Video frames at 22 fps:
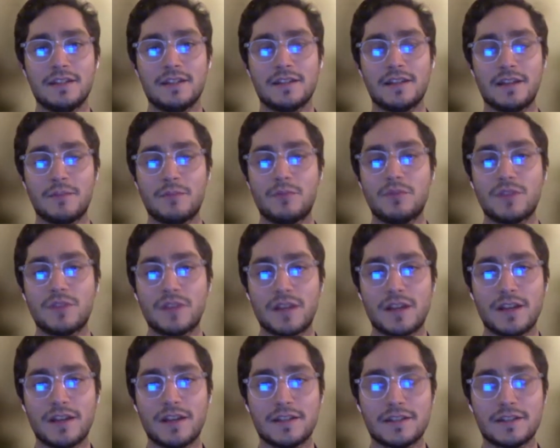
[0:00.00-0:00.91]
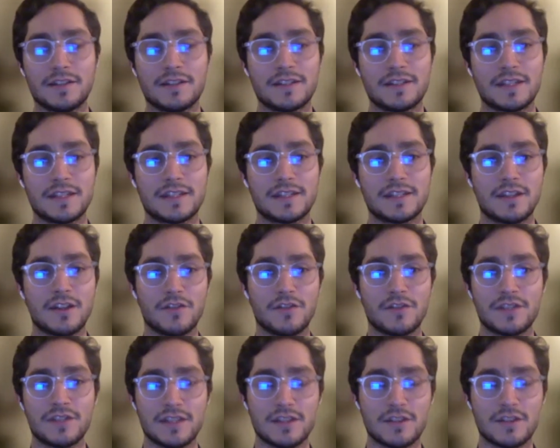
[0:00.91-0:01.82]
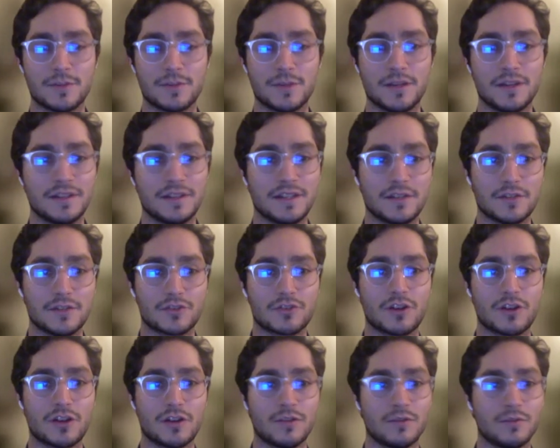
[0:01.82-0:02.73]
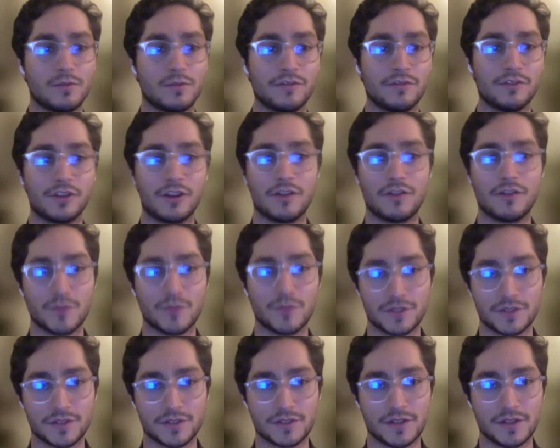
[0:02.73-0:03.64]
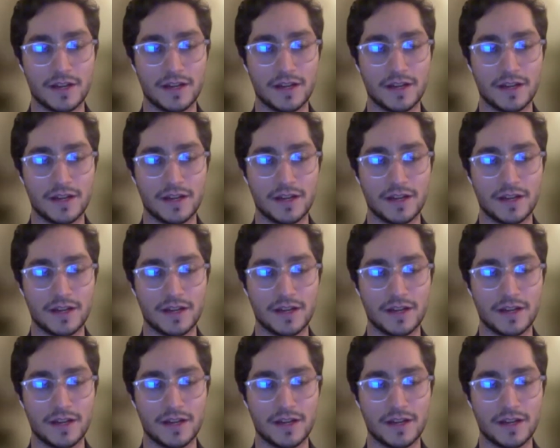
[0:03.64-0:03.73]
like Punta Cana still exists, and obviously there's been a deal struck with the government